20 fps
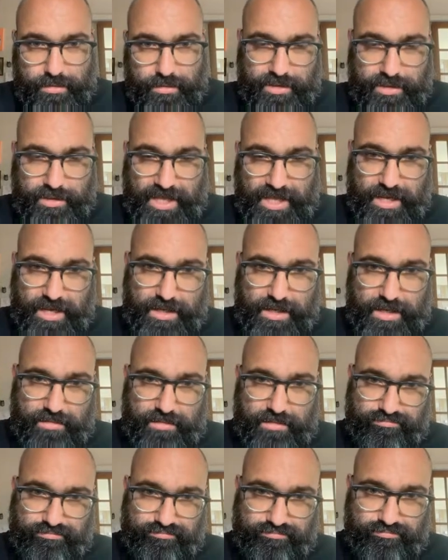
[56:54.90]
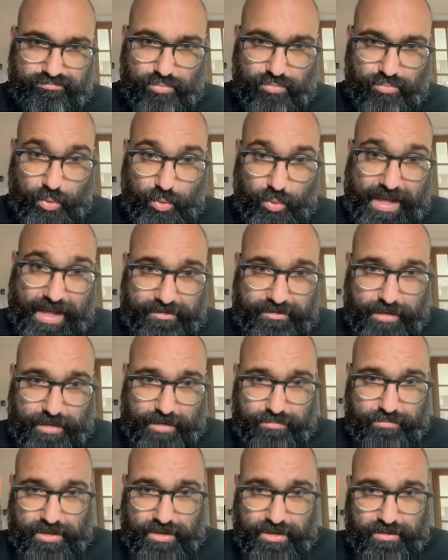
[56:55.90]
Then we pass
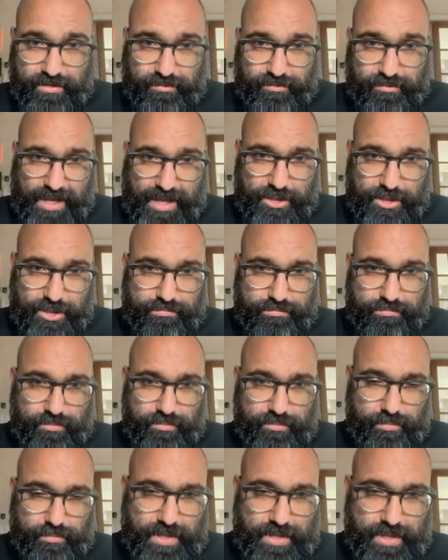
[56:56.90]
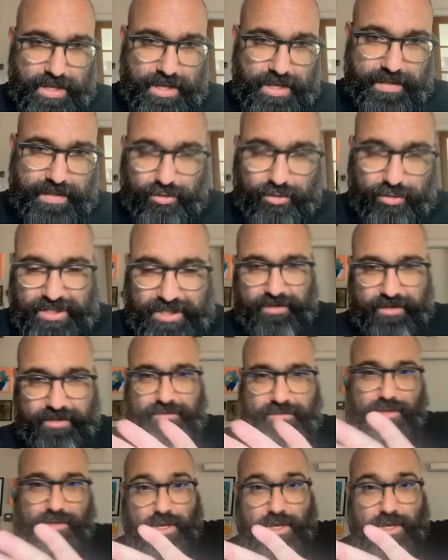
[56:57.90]
that into the smash. And that will tell us